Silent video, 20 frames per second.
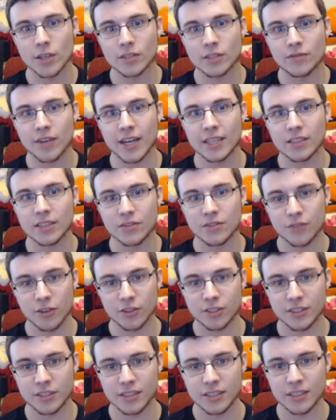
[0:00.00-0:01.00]
fights
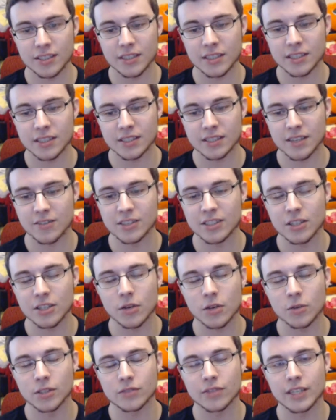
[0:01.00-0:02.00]
1st seed and the 7th seed
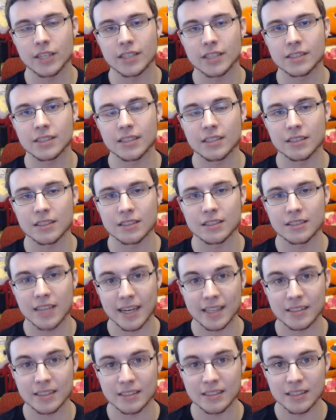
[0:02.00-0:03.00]
always fights the
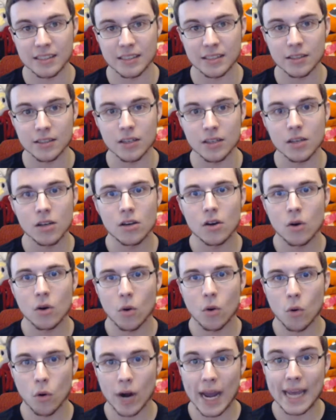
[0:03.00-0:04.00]
2nd seed,
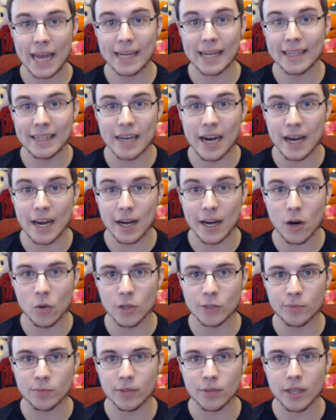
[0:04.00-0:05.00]
or 8 and 9
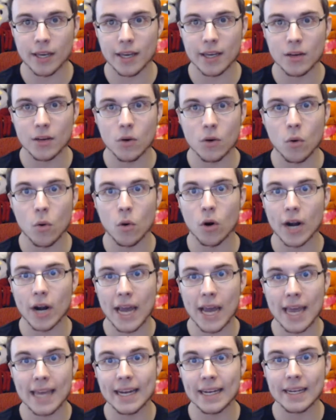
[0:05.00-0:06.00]
always play, or
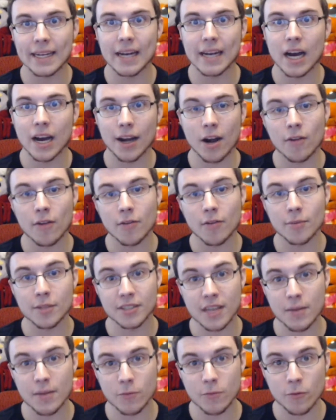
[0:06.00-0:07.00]
8 and 9 are from the
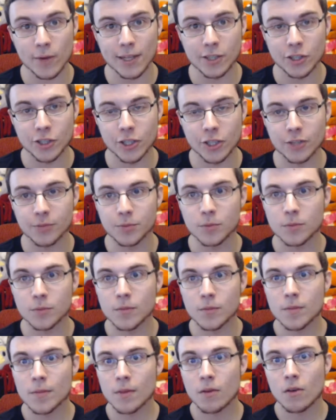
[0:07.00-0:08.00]
same region.
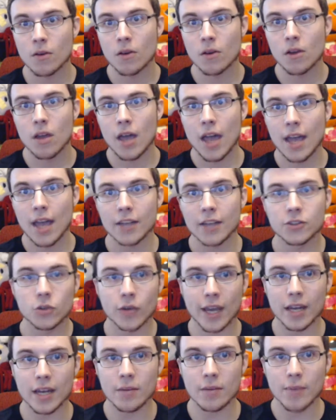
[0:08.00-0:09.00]
It's
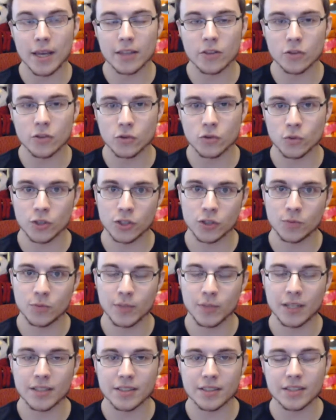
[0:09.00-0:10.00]
okay to make those switches
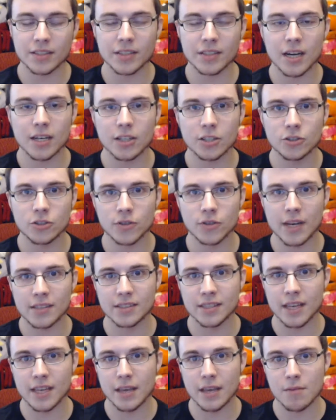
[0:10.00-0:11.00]
because it's not a
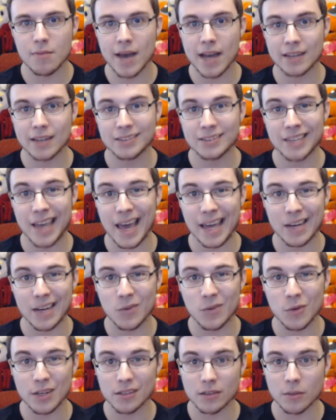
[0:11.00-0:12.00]
drastic impact to
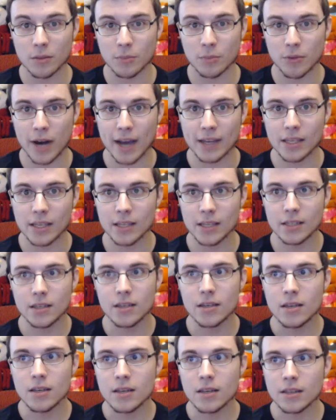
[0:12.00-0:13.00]
anyone in the bracket.
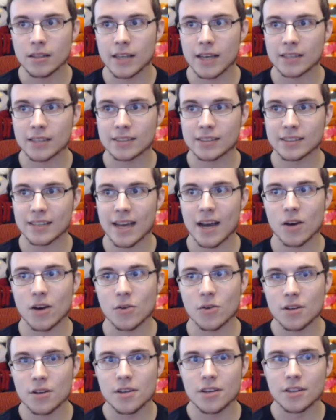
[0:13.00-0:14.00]
Yes,
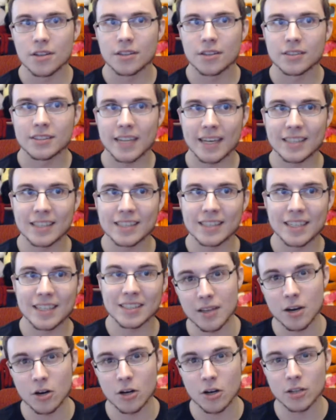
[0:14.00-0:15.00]
now 2nd seed
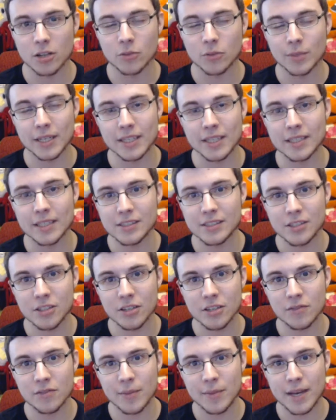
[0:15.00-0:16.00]
has a little bit easier
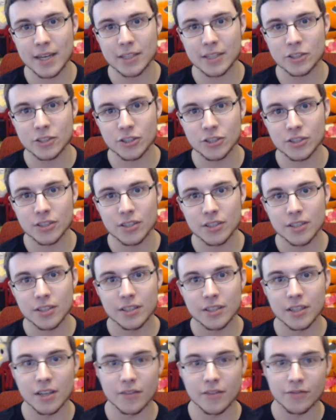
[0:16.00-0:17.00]
of a match
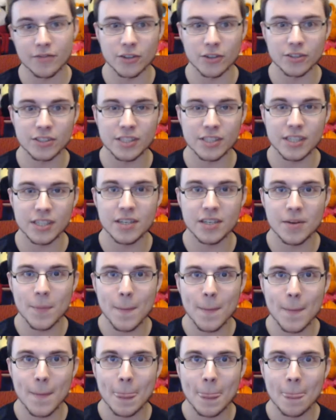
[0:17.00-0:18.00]
than the 1st seed,
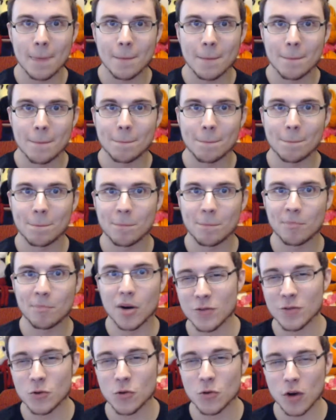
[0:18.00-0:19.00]

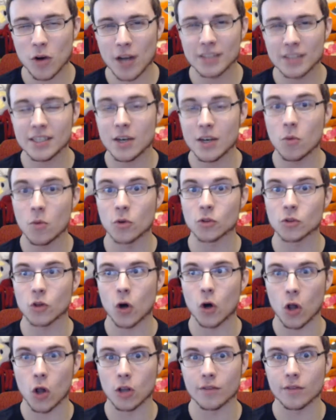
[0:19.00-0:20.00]
but I'd say almost
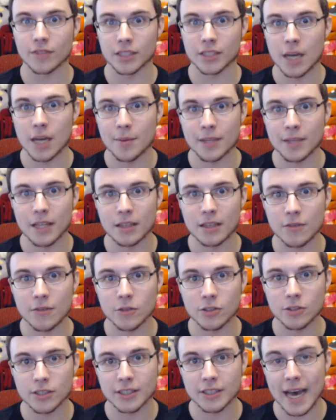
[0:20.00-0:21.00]
all of the time at that
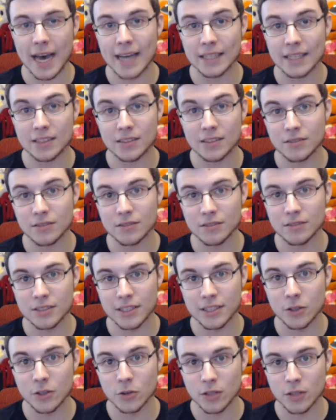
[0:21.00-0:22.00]
level, that
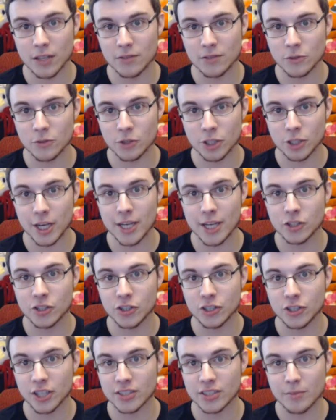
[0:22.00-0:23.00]
skill level change
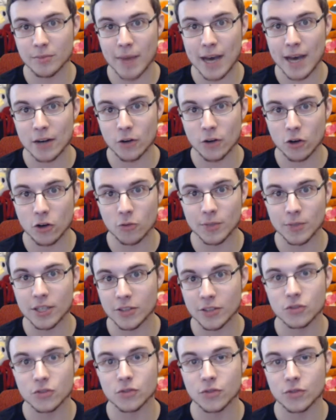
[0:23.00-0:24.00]
doesn't matter at all because
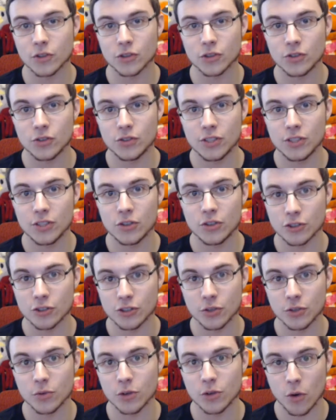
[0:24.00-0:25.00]
those first 2 seeds are
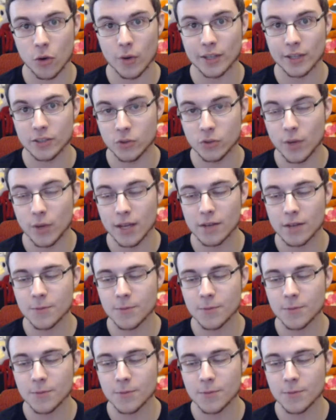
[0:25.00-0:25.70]
still going to win.